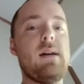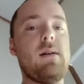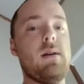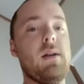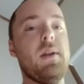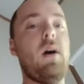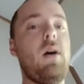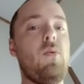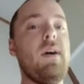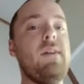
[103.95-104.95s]
And the
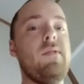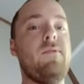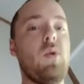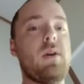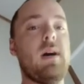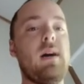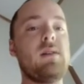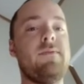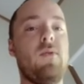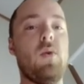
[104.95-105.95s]
hot weather
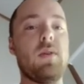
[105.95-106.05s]
forecast for